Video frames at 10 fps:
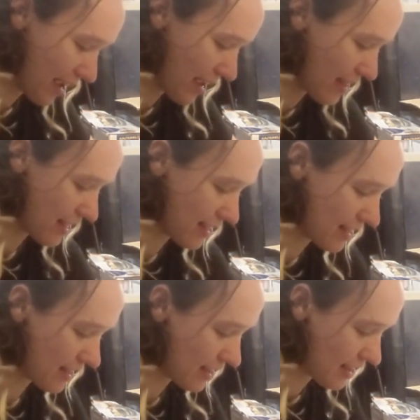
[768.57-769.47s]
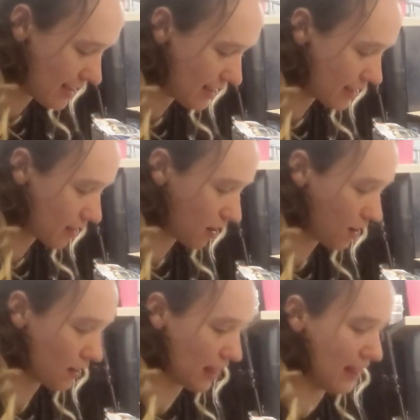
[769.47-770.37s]
And then these
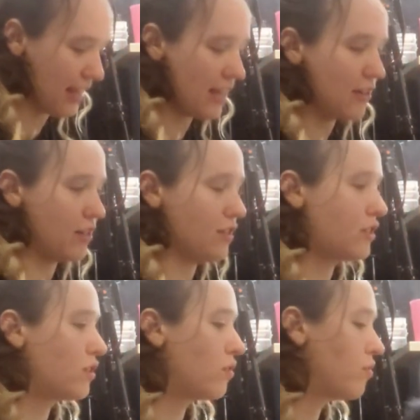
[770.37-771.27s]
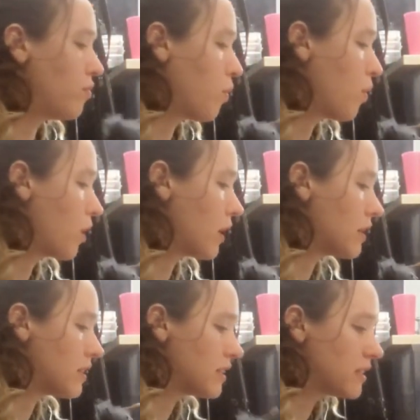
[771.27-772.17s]
are letters for a...